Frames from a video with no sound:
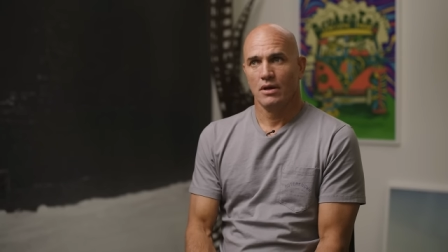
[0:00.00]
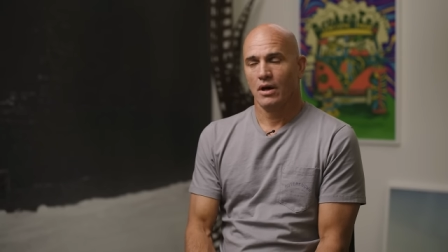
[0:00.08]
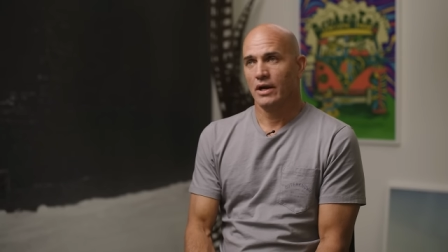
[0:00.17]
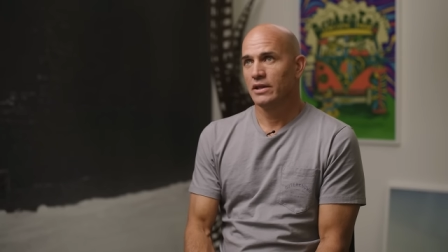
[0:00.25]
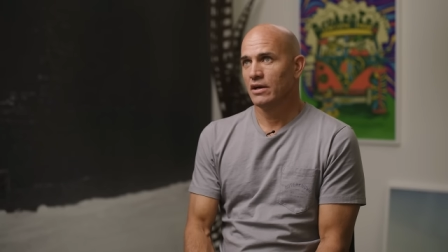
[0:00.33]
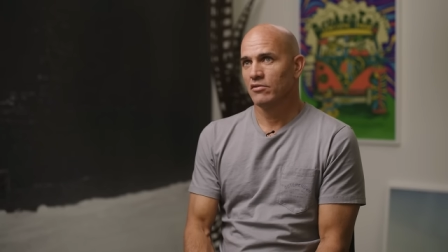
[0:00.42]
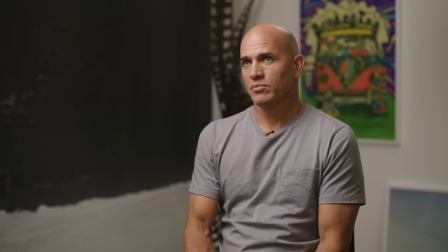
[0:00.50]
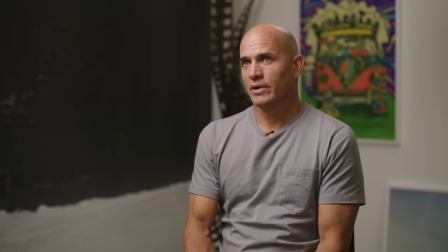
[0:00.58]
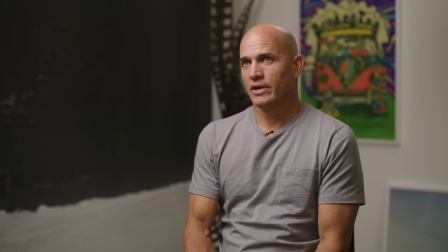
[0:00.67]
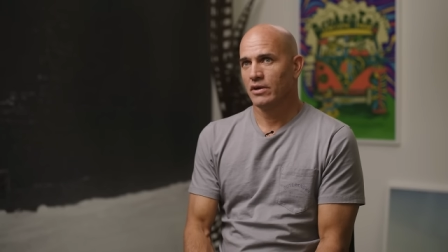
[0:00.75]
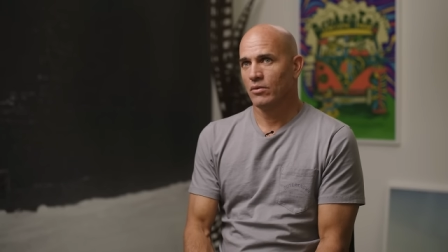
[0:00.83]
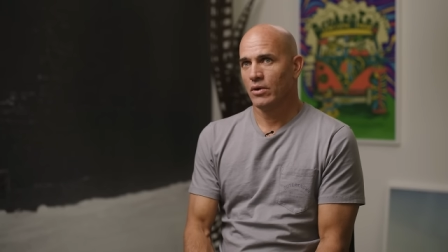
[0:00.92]
I love
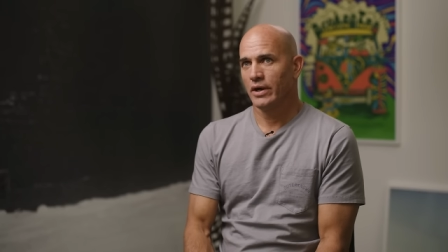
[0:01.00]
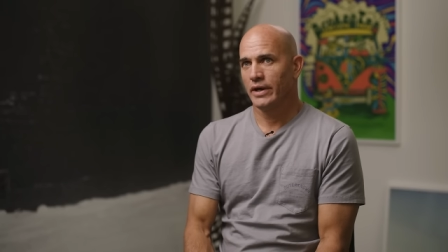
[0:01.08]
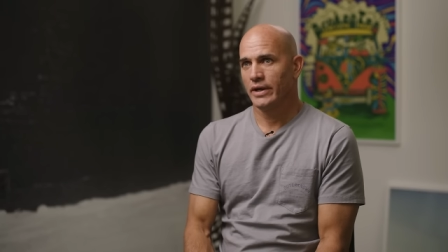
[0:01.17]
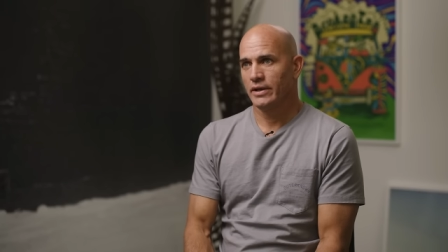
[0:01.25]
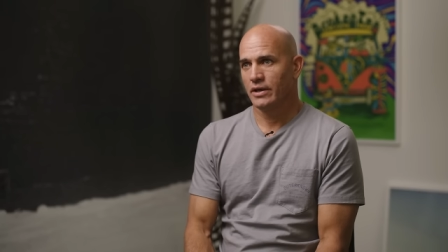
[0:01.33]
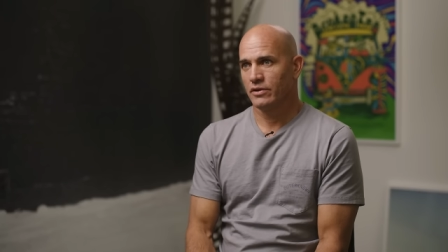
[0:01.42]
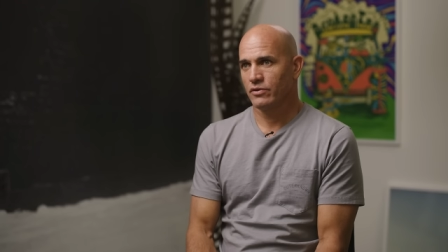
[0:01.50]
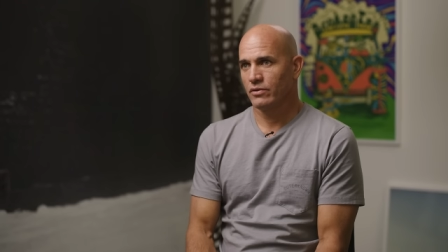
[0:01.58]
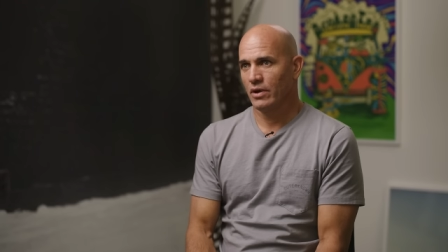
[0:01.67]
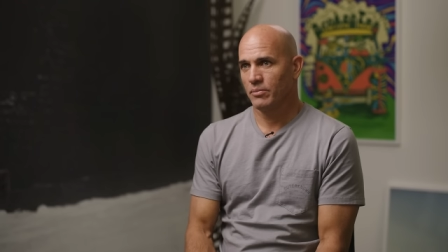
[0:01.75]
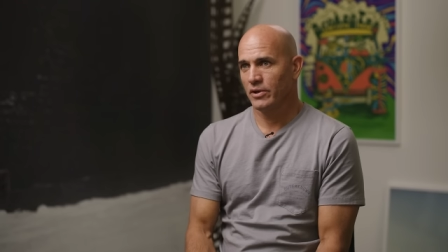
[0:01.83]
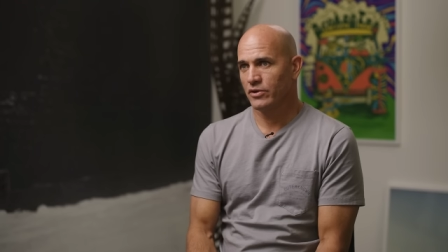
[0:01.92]
playing in Hawaii.
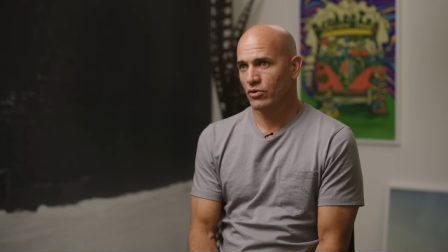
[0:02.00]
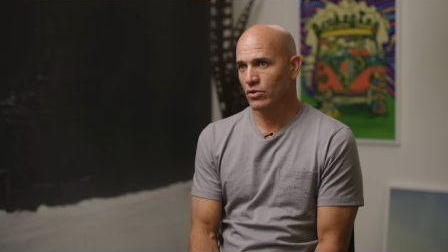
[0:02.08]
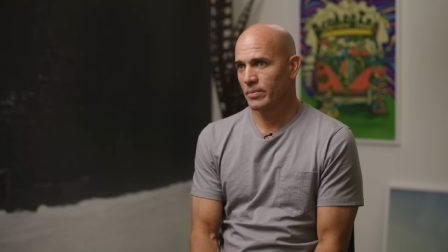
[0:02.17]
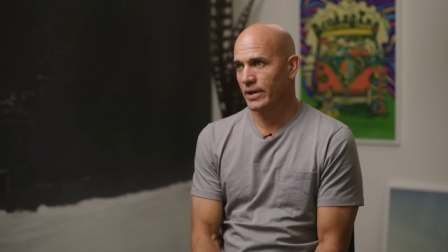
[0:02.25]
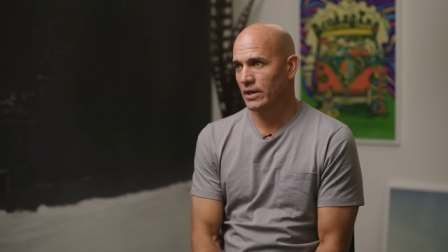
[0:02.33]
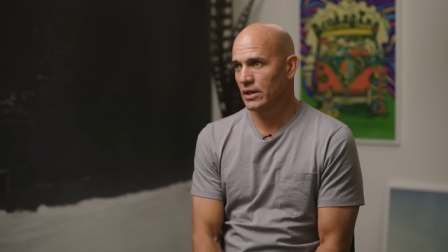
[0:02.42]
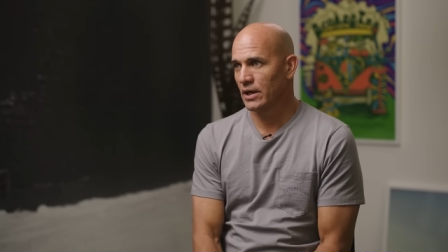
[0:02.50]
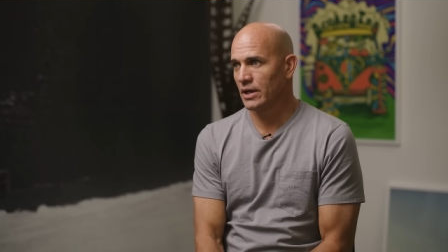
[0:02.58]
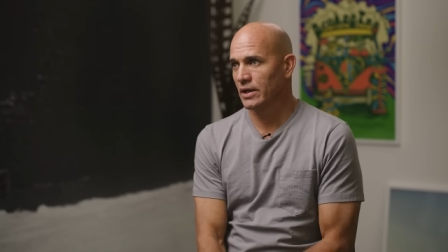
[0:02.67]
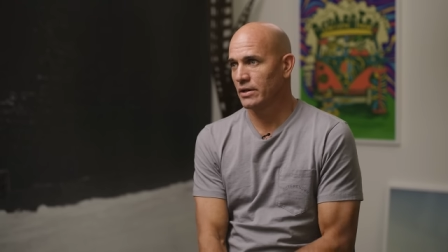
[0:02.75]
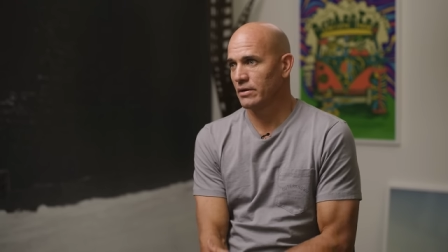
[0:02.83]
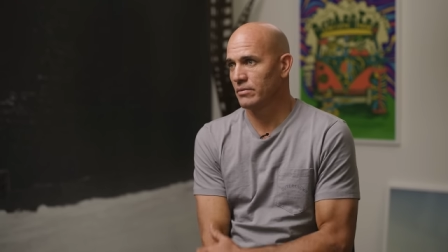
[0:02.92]
I, I play Turtle Bay a
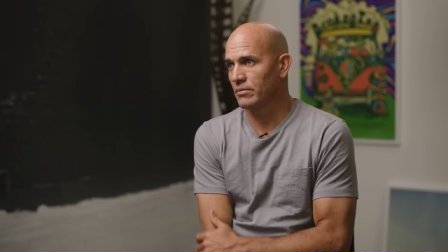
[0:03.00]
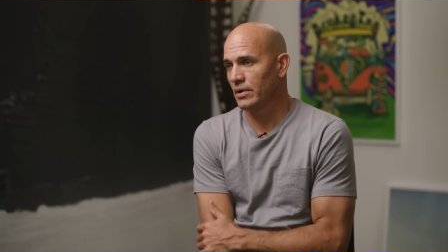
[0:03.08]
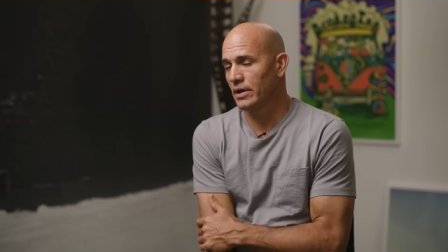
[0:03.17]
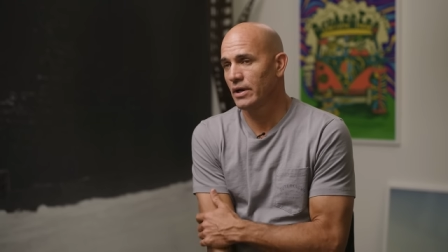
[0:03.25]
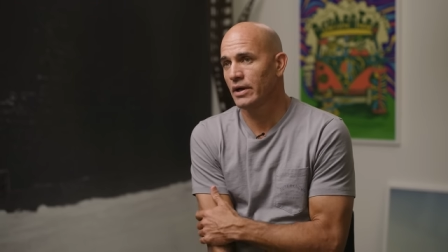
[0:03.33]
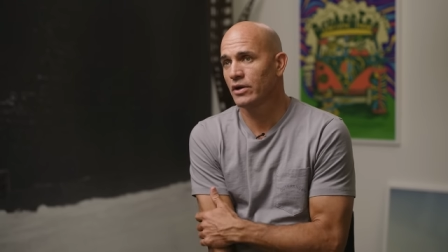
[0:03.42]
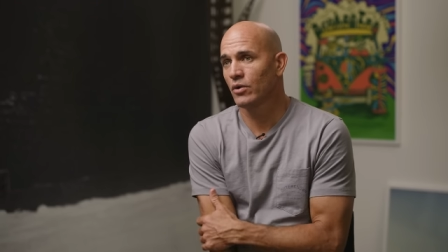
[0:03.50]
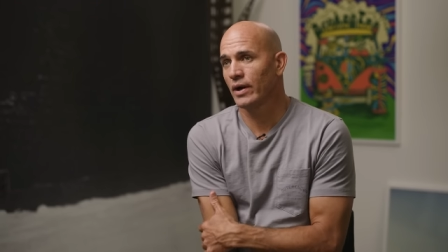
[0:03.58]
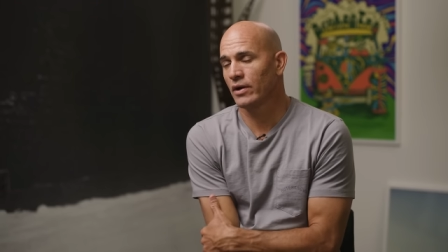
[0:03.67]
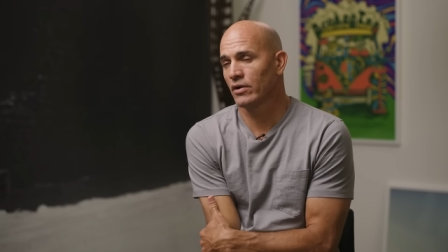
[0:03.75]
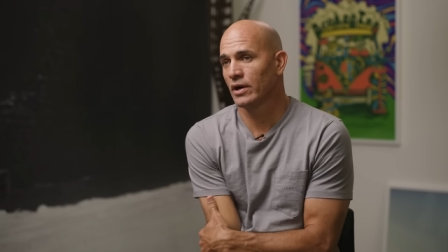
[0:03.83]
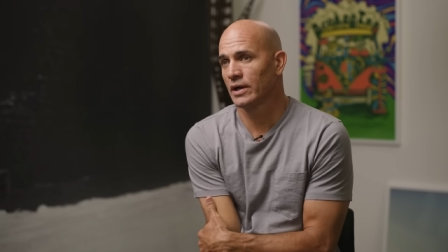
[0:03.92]
lot. I, I, go
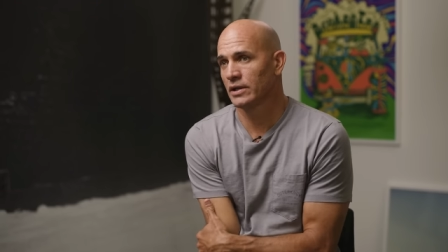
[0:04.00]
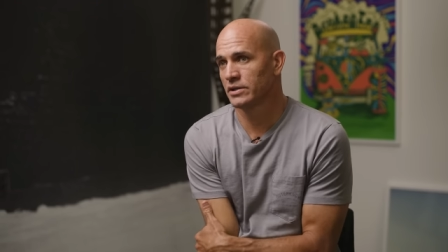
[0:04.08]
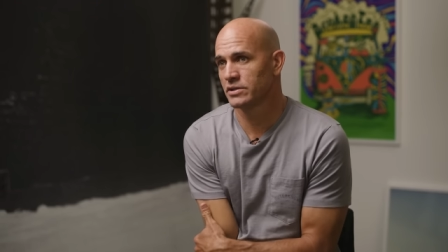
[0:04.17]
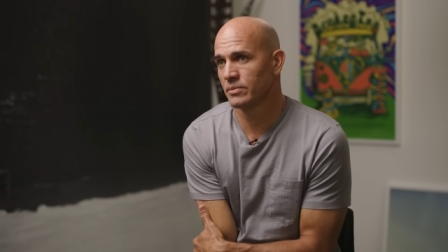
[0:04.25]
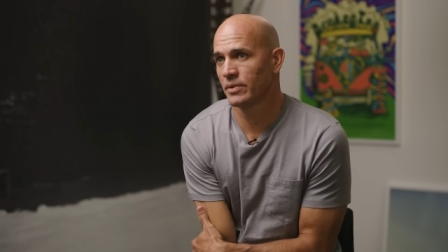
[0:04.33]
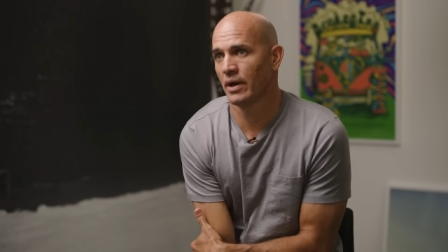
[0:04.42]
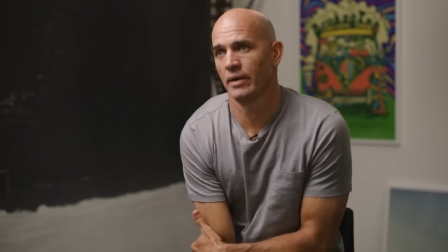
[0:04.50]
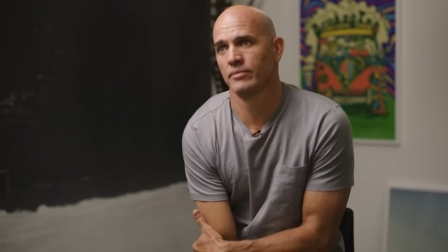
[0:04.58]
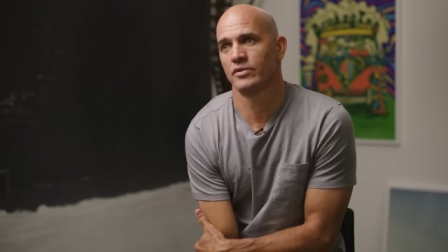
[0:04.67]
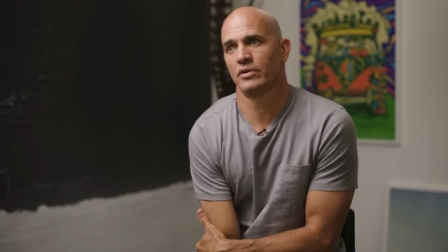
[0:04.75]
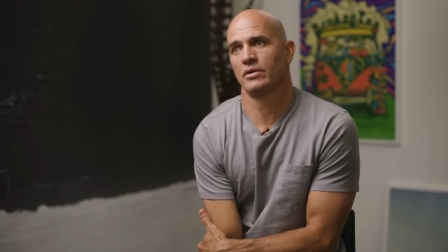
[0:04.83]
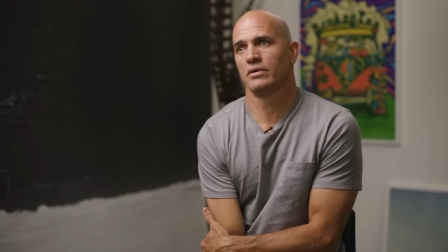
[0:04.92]
outer island
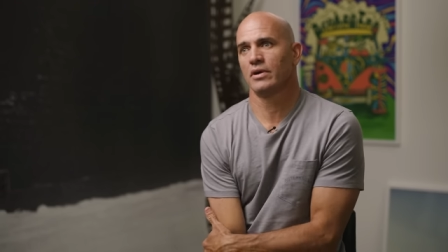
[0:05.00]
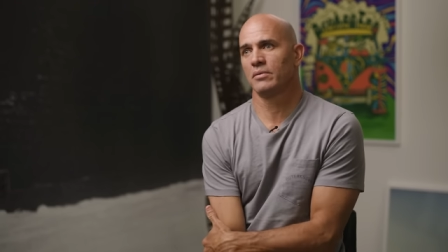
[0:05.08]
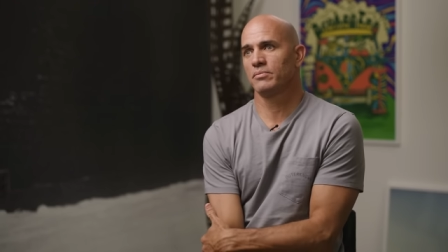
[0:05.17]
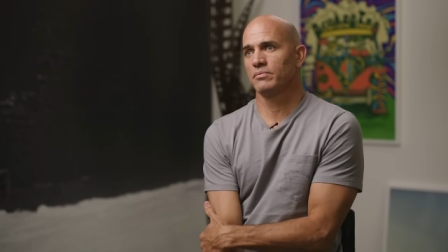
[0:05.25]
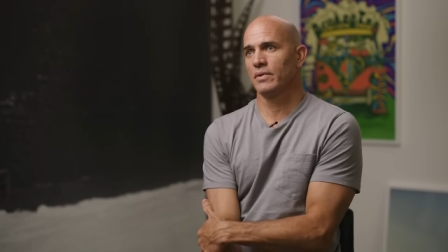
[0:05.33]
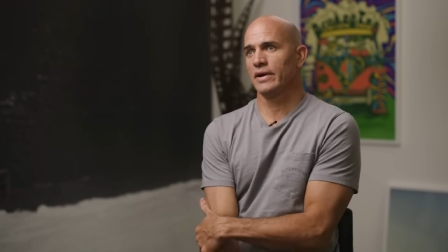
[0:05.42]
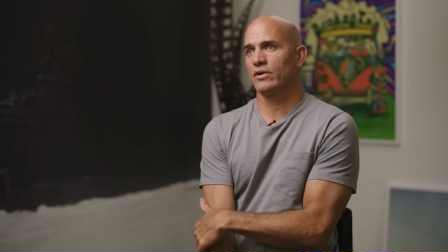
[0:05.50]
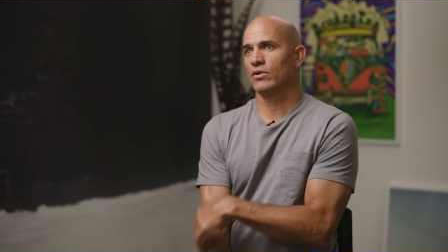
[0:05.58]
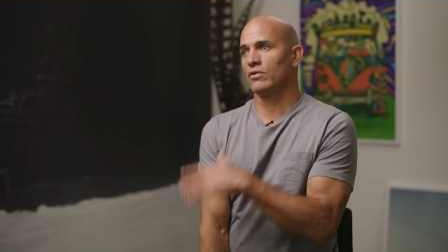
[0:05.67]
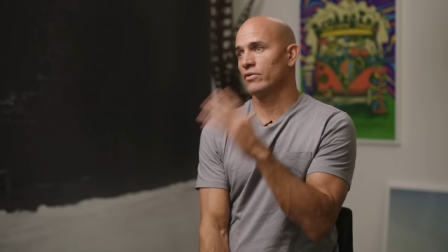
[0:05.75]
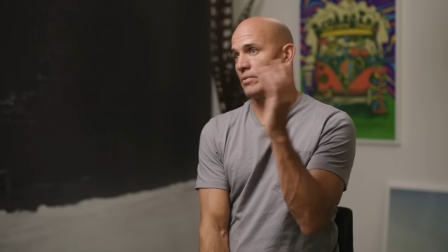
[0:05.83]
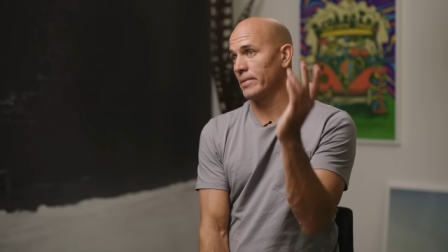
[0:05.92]
sometimes, and I, I
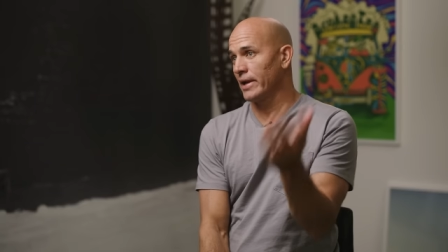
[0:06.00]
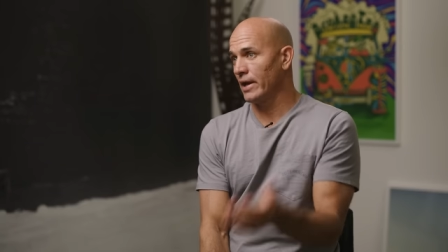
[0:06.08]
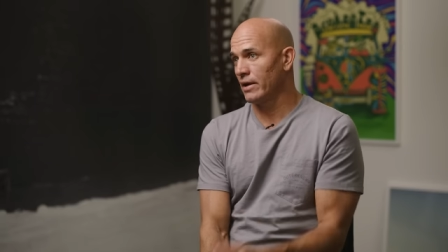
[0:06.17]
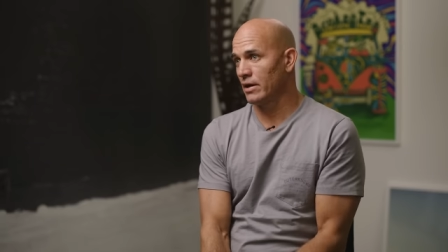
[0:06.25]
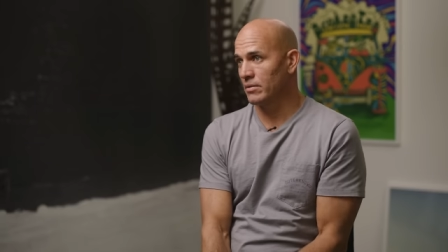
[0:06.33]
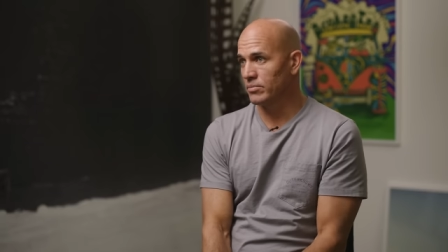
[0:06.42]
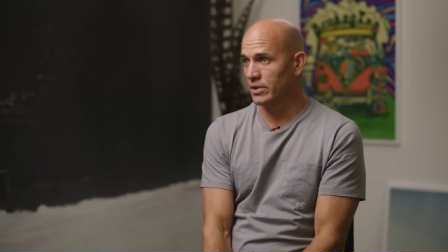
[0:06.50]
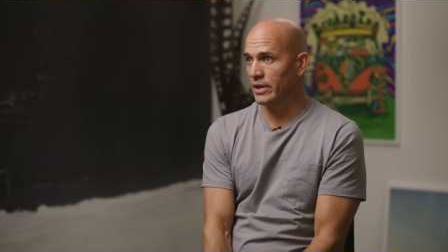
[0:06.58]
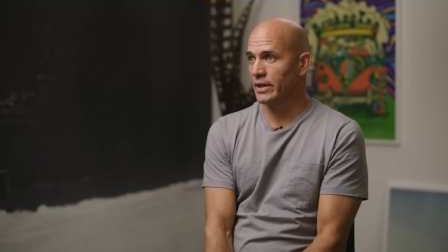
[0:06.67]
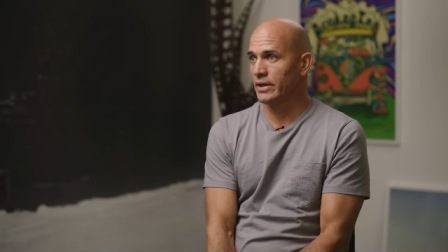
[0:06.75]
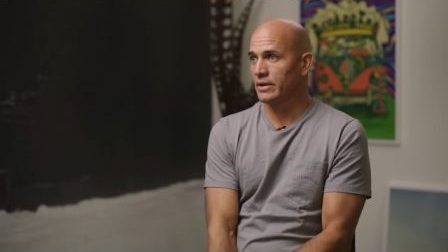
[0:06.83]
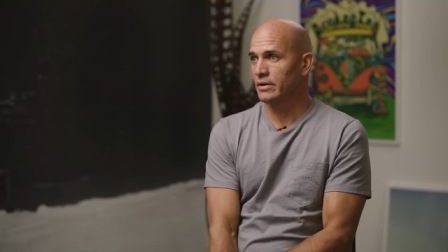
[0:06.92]
go over to Makena and
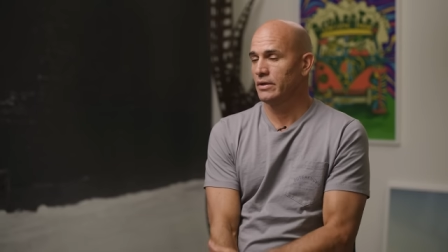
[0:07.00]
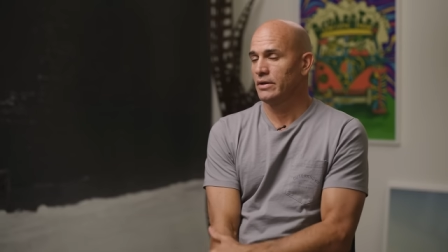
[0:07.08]
play.